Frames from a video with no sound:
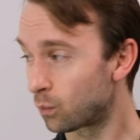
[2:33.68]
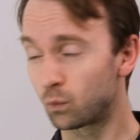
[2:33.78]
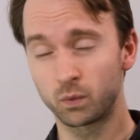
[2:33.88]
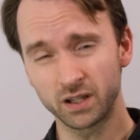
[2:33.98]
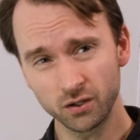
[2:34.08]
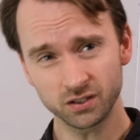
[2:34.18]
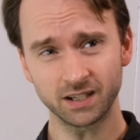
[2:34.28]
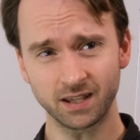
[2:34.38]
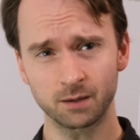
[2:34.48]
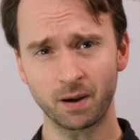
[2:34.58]
We usually
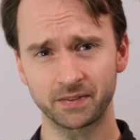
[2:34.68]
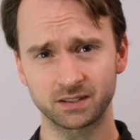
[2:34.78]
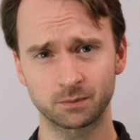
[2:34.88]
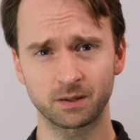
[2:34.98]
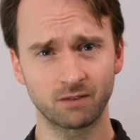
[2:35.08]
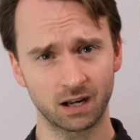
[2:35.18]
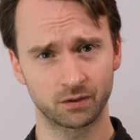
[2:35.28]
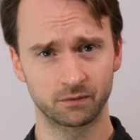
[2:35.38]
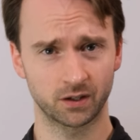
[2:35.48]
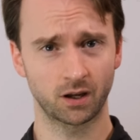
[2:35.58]
think about this as being
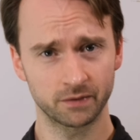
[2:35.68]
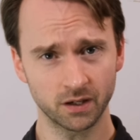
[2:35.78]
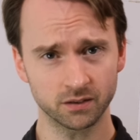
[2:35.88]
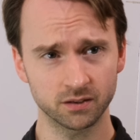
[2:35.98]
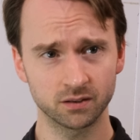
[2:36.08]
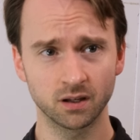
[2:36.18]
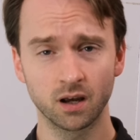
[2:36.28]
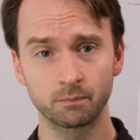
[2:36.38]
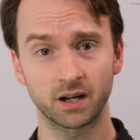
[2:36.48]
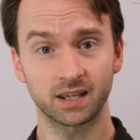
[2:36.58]
relevant for governance,
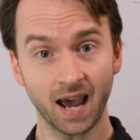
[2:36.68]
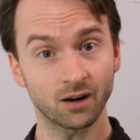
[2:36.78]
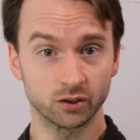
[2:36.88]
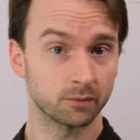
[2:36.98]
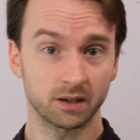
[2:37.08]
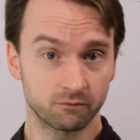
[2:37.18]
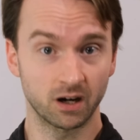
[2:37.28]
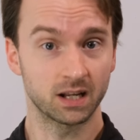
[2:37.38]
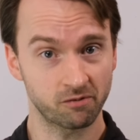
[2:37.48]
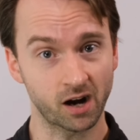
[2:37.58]
but it can also be
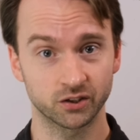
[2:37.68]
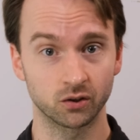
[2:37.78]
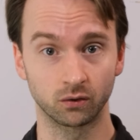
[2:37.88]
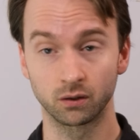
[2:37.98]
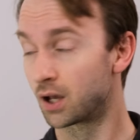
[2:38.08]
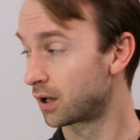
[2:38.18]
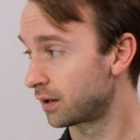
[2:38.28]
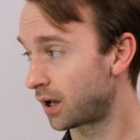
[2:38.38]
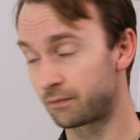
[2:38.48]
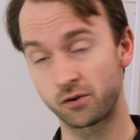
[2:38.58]
really practical.
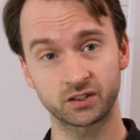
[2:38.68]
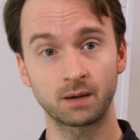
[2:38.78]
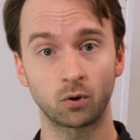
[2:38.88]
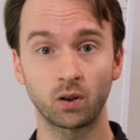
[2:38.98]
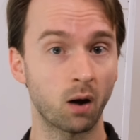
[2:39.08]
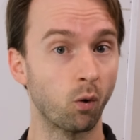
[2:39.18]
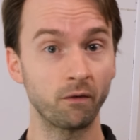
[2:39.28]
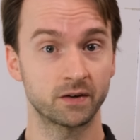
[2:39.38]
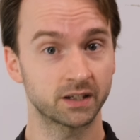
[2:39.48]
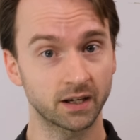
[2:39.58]
For example, how
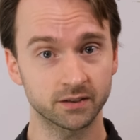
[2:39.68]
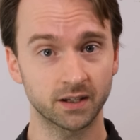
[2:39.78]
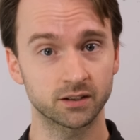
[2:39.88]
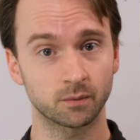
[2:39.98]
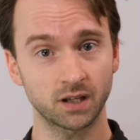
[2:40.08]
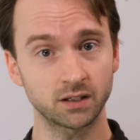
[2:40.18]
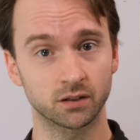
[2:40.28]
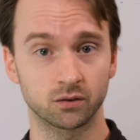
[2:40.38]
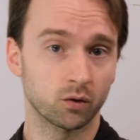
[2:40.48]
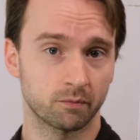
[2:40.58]
often a dataset is
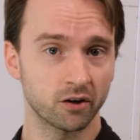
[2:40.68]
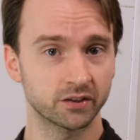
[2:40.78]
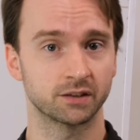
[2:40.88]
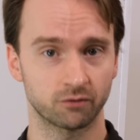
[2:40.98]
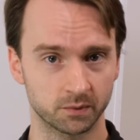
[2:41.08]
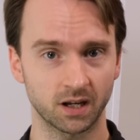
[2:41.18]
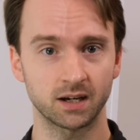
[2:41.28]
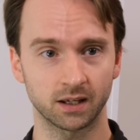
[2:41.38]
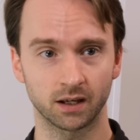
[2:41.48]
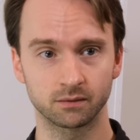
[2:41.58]
updated or the process for
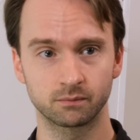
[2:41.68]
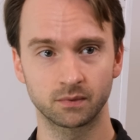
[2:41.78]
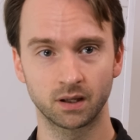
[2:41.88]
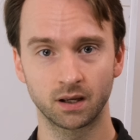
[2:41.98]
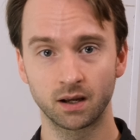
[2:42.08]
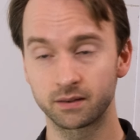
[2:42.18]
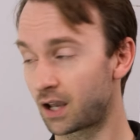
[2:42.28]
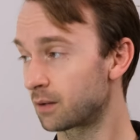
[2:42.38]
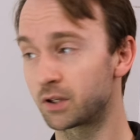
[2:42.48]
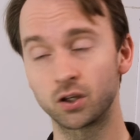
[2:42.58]
obtaining it. That
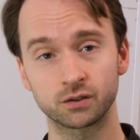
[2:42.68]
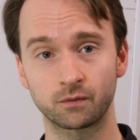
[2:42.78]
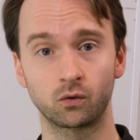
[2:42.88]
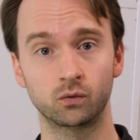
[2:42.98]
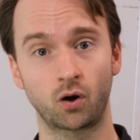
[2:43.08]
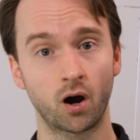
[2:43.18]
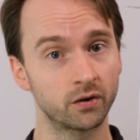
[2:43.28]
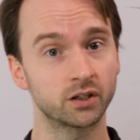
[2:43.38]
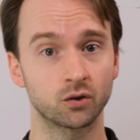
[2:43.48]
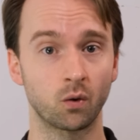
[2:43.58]
can be useful not
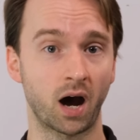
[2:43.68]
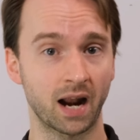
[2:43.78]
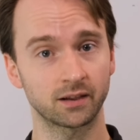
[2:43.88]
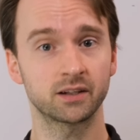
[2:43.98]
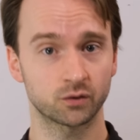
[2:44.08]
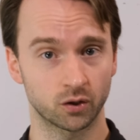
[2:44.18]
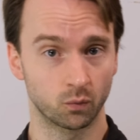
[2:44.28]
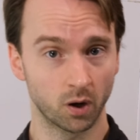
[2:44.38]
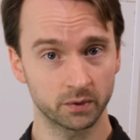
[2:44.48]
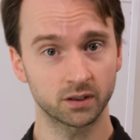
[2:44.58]
only to our analysts who
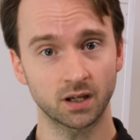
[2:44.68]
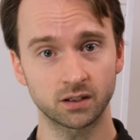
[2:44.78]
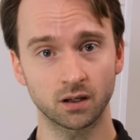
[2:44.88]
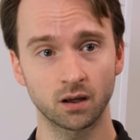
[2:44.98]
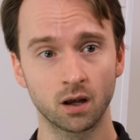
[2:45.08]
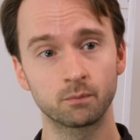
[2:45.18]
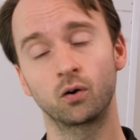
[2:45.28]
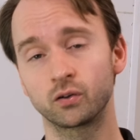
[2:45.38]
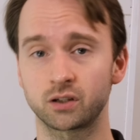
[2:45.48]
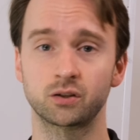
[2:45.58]
work with the data, but
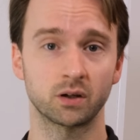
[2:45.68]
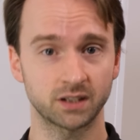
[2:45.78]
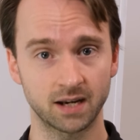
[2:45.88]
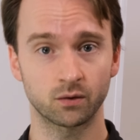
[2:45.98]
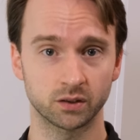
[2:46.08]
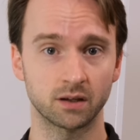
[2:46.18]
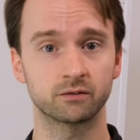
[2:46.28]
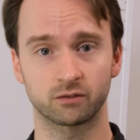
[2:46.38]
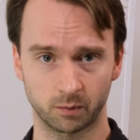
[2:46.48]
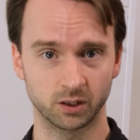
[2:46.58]
also to our technical teams
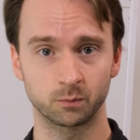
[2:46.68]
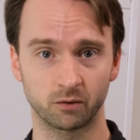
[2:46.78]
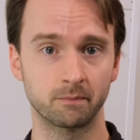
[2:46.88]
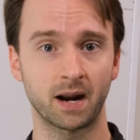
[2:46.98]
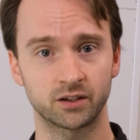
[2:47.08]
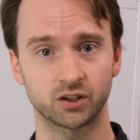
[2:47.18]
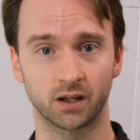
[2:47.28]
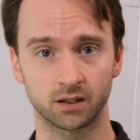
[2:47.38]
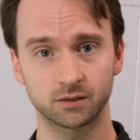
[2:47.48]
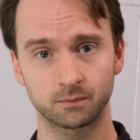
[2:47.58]
responsible for managing
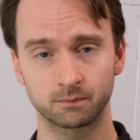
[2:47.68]
it.